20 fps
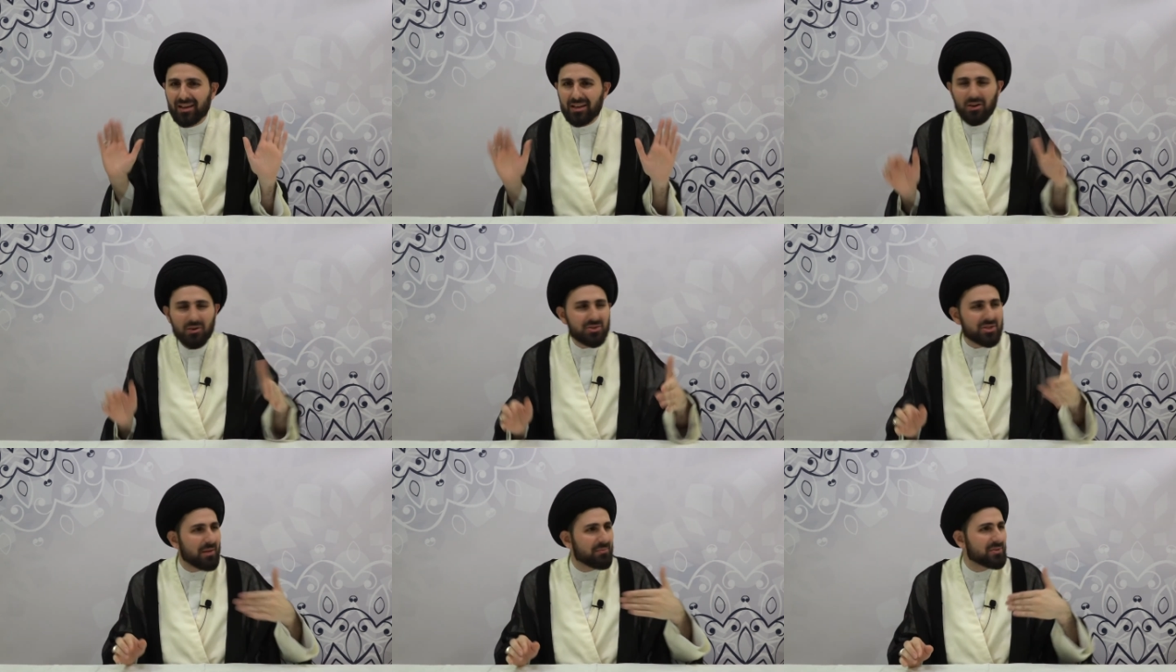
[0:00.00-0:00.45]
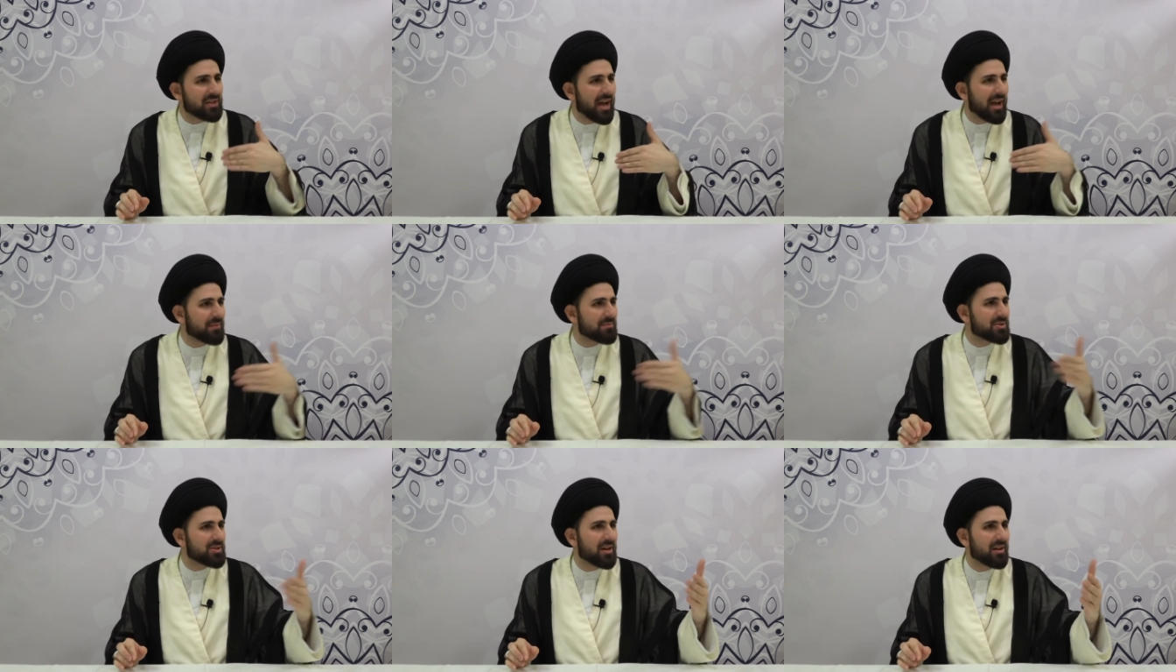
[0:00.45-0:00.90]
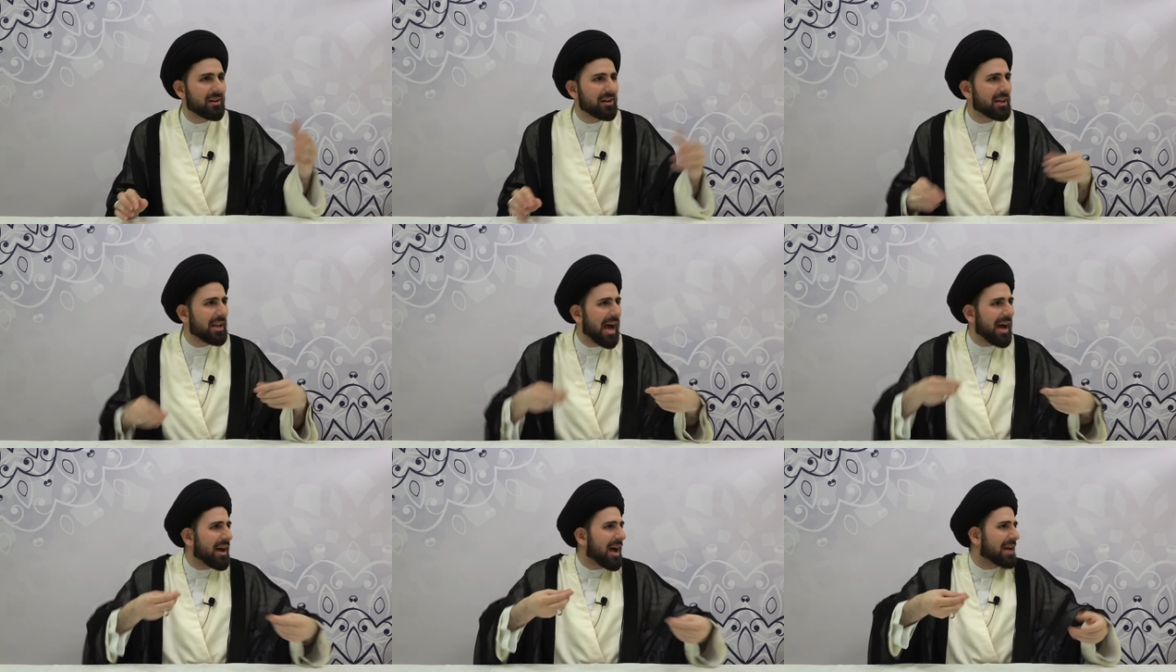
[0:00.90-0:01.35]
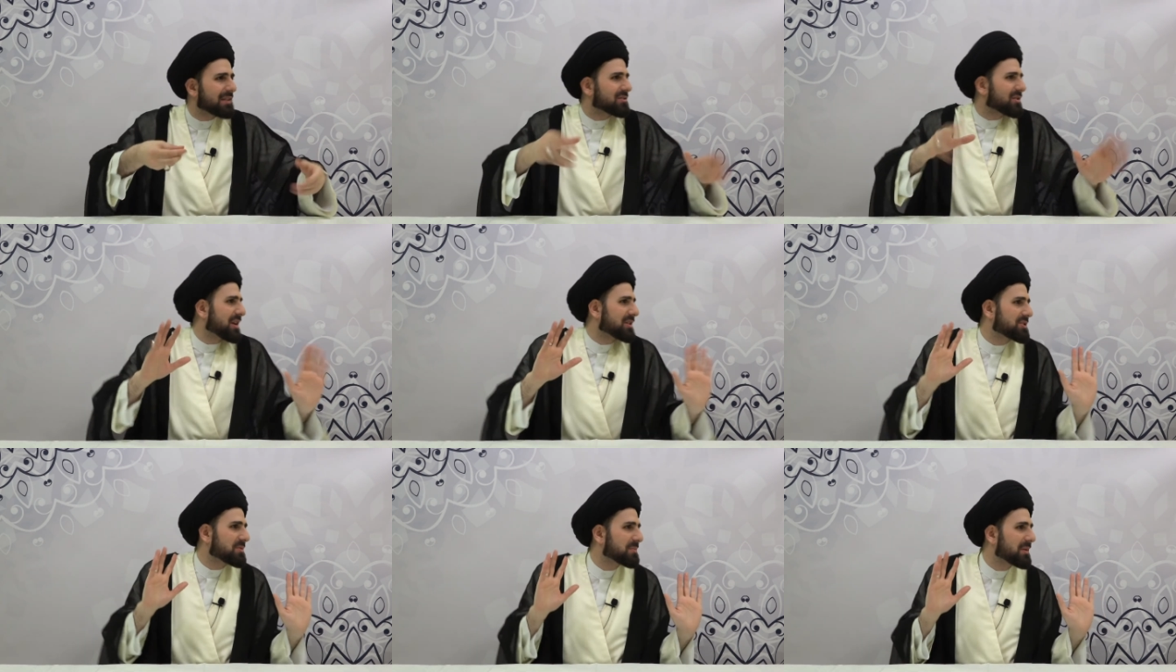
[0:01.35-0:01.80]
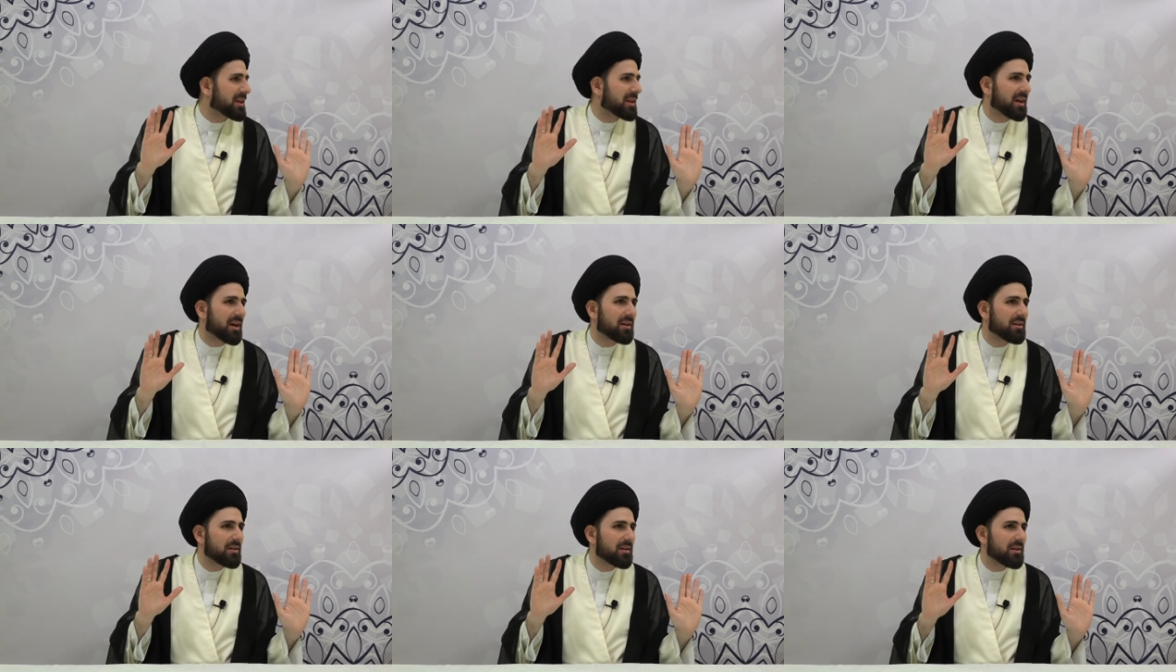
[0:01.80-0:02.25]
Sometimes alaqat rasmiya,